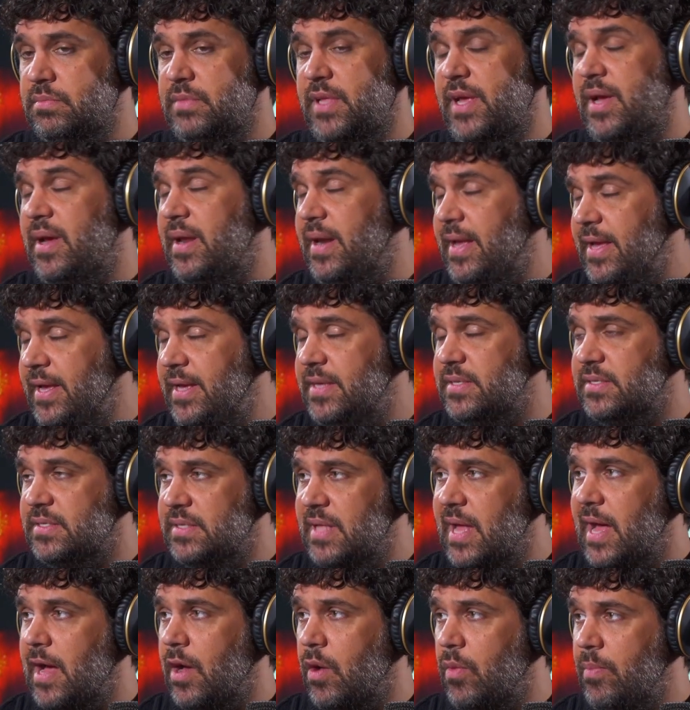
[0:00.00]
there
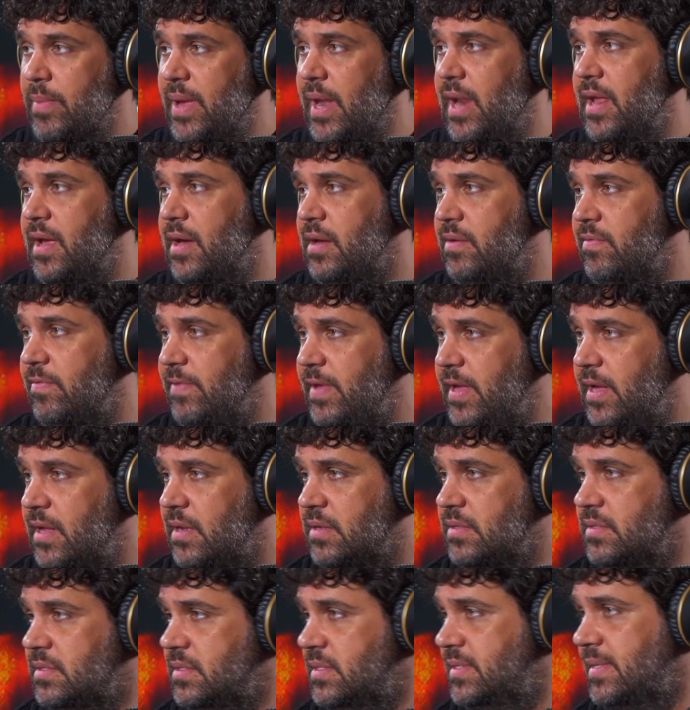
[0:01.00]
is now a million
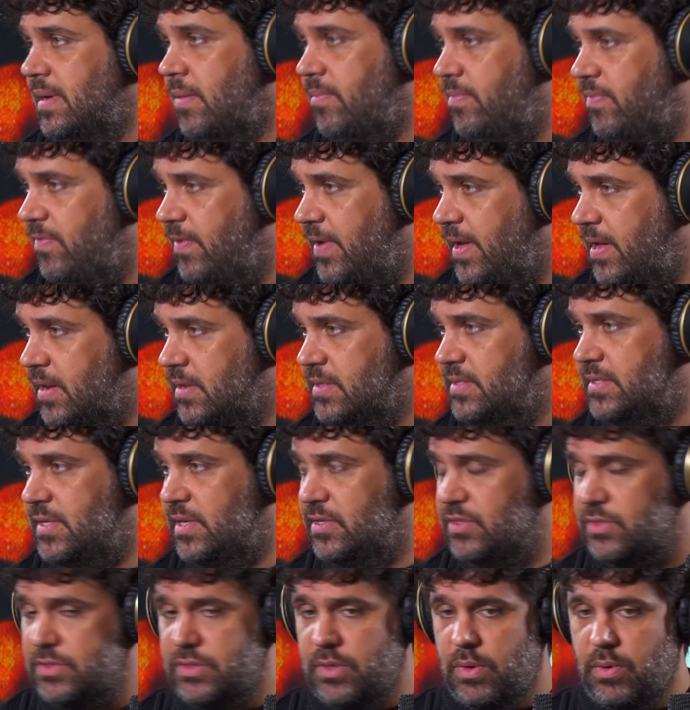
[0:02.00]
fields, subfields,
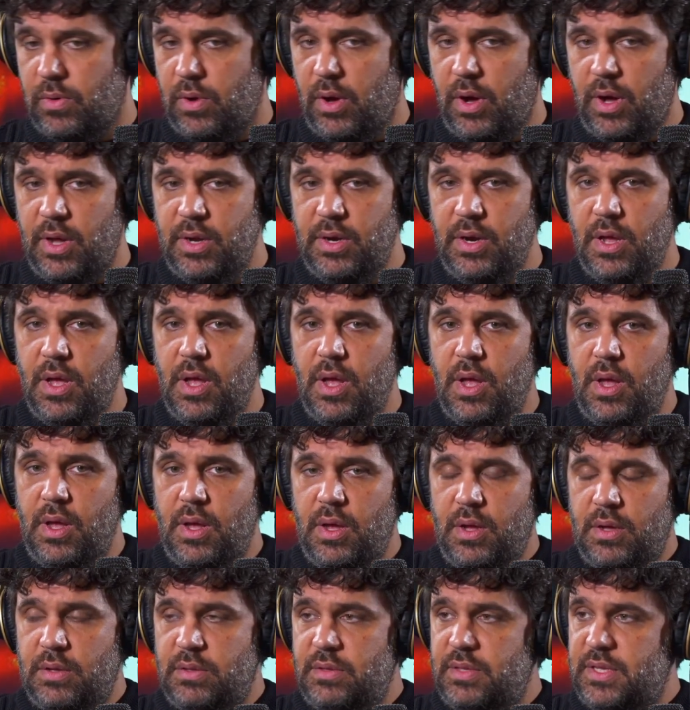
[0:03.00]
and so on.
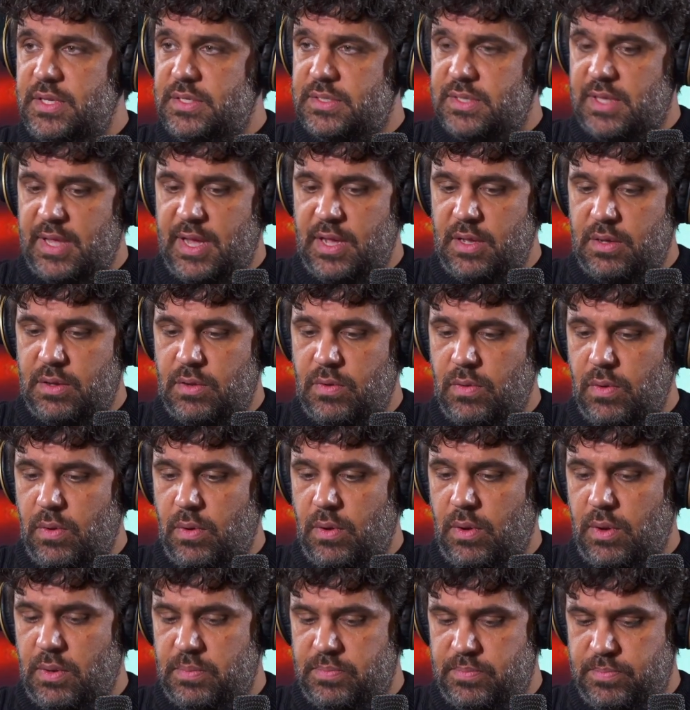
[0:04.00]
This like
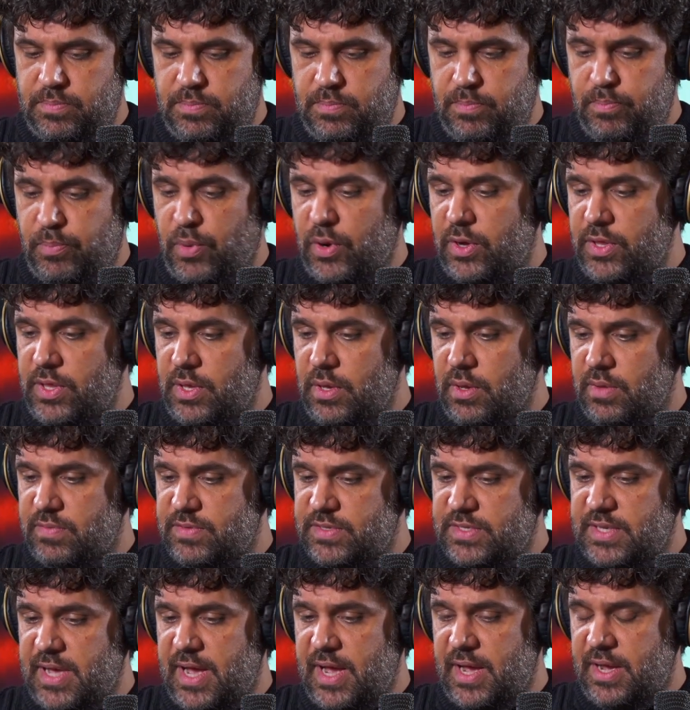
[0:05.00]
whole body
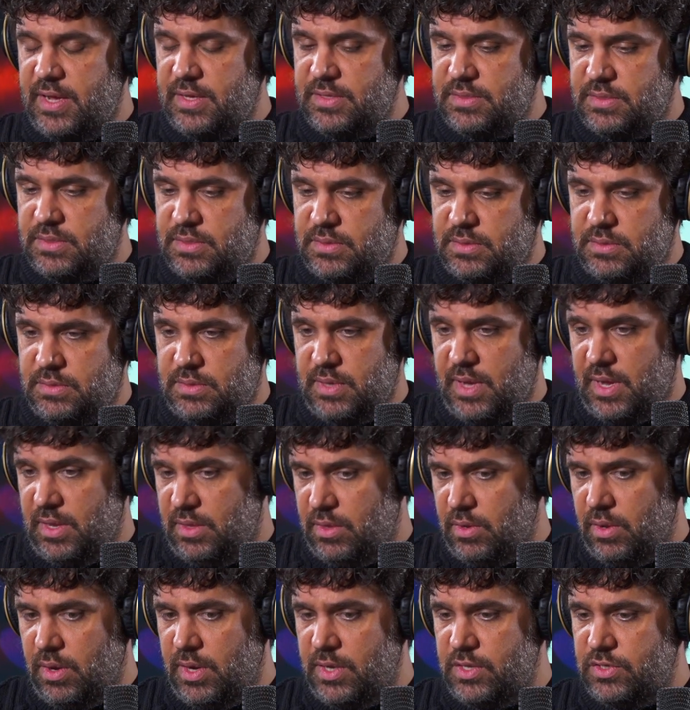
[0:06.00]
of science
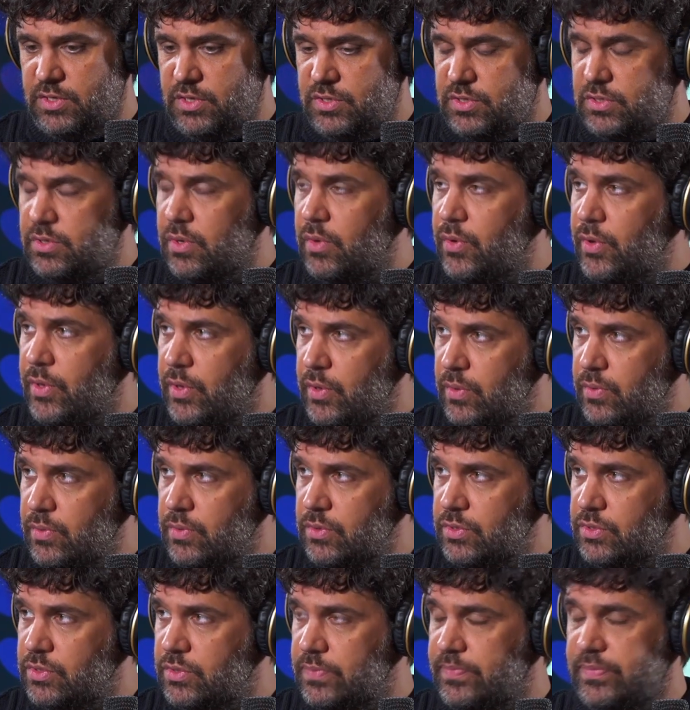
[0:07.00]
and knowledge is so
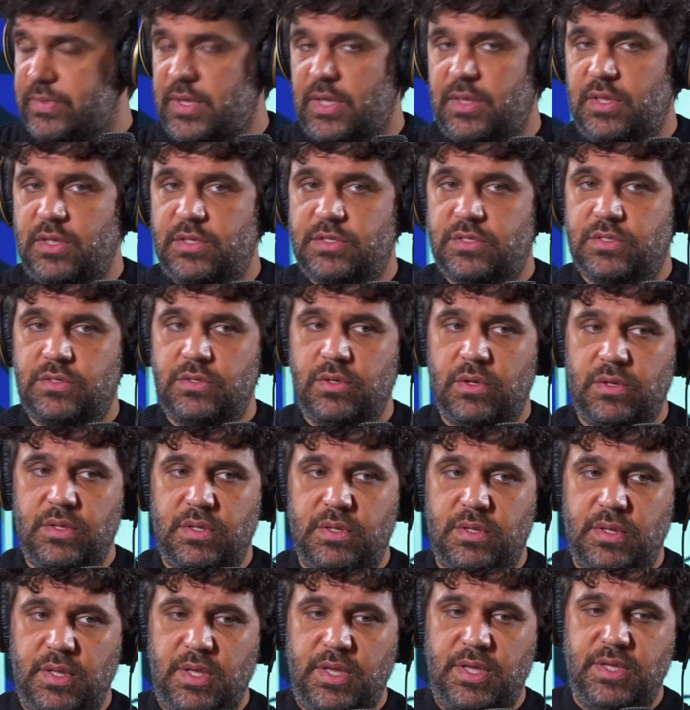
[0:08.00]
huge that it's
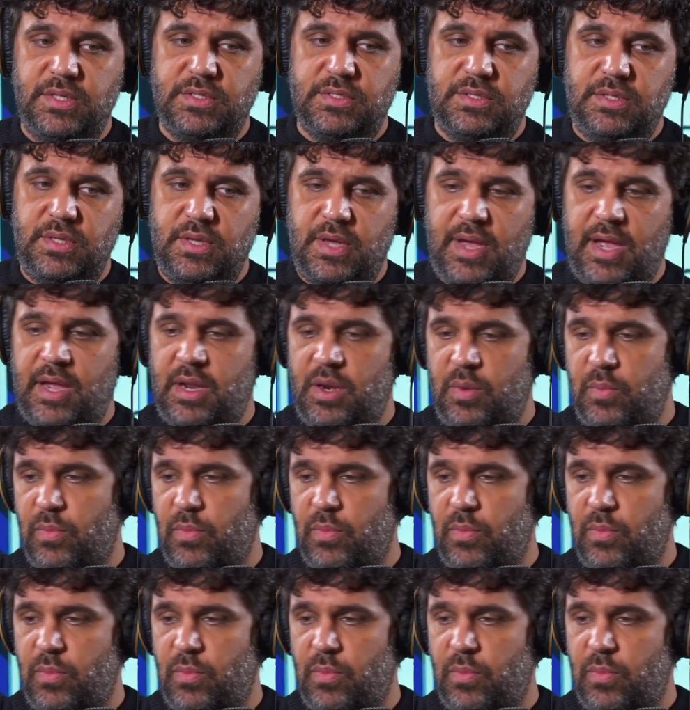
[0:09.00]
not easy